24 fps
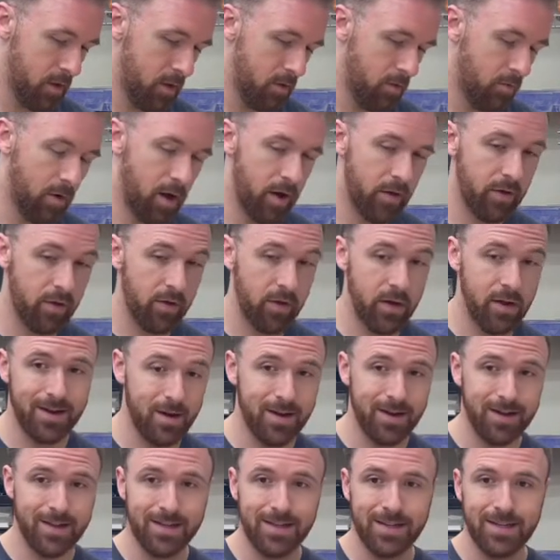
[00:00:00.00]
rather
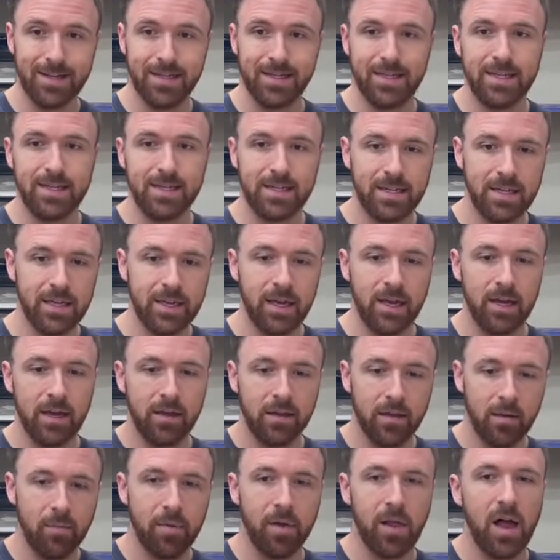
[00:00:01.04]
than seeing
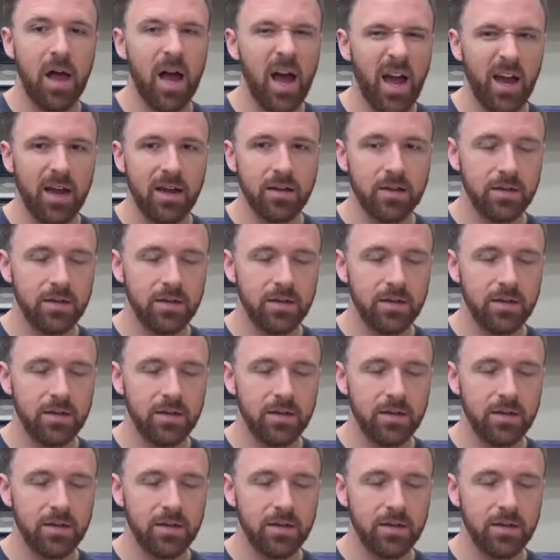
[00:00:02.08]
the ply.